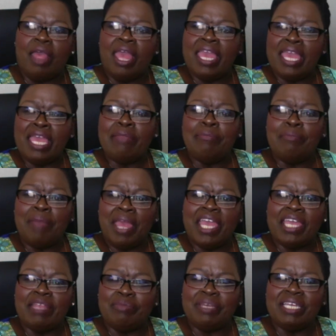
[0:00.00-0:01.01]
It
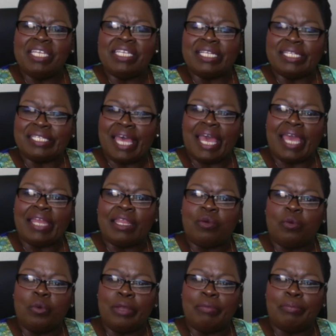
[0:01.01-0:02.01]
made me deciding
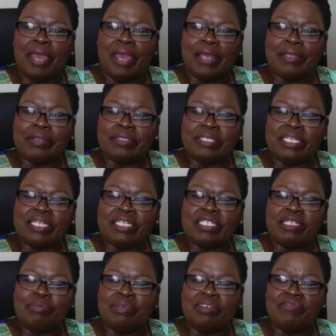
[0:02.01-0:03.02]
what battles needed
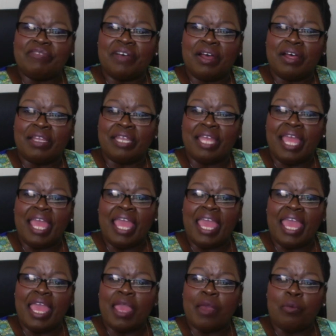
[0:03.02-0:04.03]
to be fought
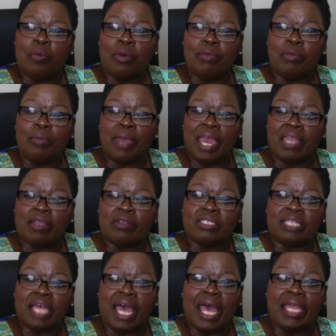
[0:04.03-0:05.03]
and what battles
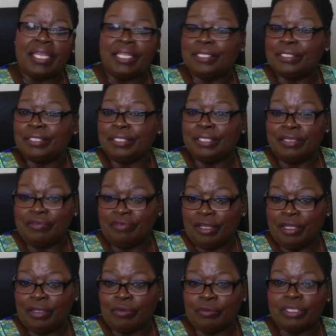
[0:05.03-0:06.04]
I needed to leave
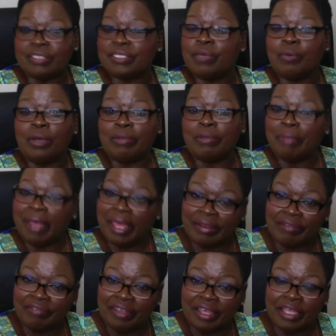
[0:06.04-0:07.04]
alone because they wasn't mine to
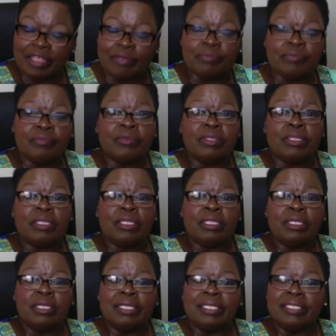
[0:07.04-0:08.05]
fight.
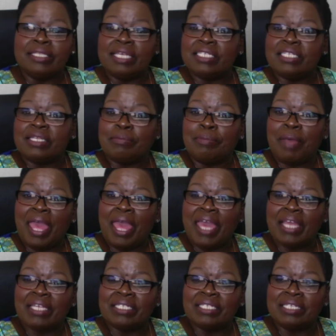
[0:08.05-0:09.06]
Does it
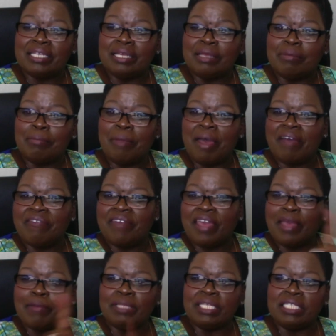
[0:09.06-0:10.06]
impact my
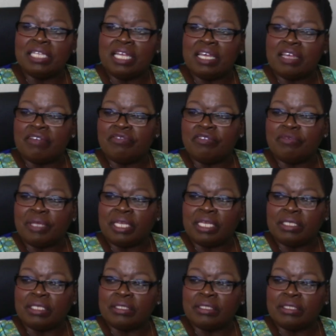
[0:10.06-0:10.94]
family's love for me?